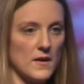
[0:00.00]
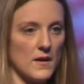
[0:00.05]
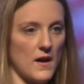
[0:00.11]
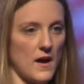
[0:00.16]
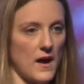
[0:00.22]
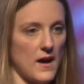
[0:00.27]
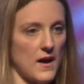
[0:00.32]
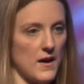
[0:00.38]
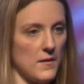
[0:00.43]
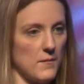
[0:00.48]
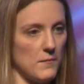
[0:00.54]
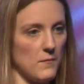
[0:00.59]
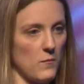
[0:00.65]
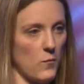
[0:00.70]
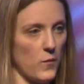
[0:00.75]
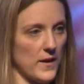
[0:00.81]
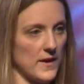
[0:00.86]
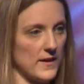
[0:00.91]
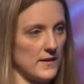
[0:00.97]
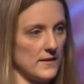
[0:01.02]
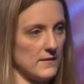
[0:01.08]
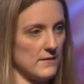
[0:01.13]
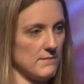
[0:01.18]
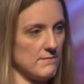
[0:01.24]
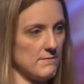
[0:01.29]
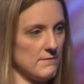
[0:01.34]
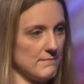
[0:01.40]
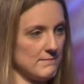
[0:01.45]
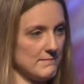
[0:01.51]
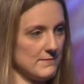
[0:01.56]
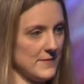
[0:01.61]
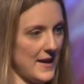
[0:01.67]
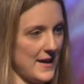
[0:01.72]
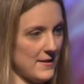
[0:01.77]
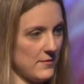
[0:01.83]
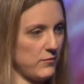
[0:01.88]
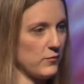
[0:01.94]
um, when
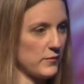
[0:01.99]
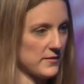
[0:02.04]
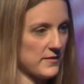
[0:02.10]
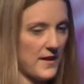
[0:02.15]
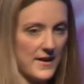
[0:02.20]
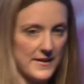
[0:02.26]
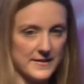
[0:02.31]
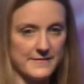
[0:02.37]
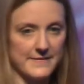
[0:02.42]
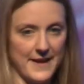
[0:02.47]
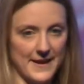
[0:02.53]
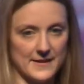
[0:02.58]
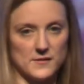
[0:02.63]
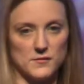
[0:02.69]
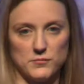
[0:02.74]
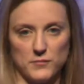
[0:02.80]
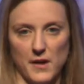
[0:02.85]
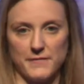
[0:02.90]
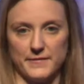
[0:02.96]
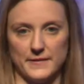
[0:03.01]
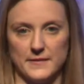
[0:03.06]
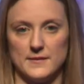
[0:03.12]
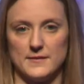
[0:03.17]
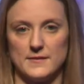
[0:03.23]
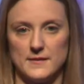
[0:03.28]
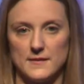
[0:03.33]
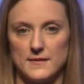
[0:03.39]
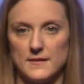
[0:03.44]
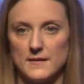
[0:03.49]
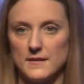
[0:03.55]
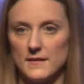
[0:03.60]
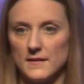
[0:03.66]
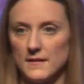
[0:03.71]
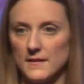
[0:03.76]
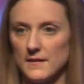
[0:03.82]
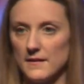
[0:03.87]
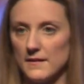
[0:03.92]
life was kind of at its roughest.
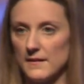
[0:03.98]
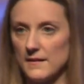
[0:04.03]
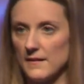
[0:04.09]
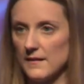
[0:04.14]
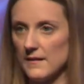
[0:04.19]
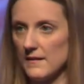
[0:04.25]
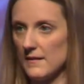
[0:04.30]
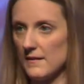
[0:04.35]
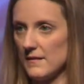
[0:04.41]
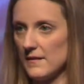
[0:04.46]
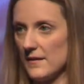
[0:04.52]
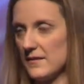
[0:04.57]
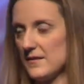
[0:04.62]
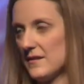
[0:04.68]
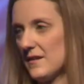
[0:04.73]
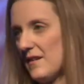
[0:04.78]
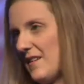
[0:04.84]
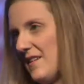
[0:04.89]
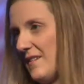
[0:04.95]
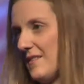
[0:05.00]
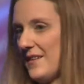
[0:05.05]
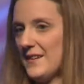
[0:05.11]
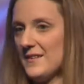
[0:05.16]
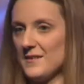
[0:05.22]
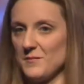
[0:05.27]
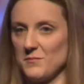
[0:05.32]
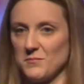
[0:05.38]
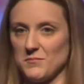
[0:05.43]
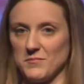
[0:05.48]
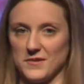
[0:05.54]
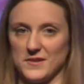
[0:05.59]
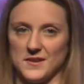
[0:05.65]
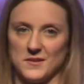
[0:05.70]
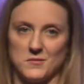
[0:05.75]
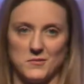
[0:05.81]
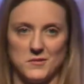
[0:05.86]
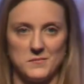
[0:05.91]
And I was like, ah, oh, that's
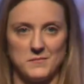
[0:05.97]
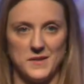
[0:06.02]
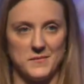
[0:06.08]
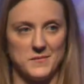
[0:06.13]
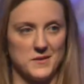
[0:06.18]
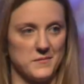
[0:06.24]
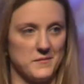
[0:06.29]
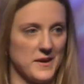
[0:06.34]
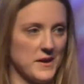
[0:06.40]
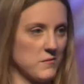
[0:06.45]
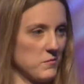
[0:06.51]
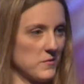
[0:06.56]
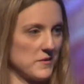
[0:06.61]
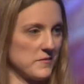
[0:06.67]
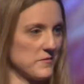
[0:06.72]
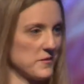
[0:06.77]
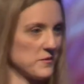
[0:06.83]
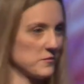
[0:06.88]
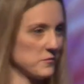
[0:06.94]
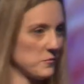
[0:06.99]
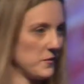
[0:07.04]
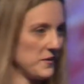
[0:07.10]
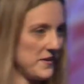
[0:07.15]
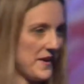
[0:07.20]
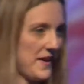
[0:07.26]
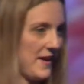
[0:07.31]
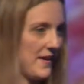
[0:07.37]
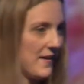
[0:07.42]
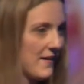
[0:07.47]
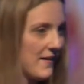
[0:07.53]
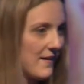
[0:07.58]
pretty cool. Maybe I'll make one of those one day.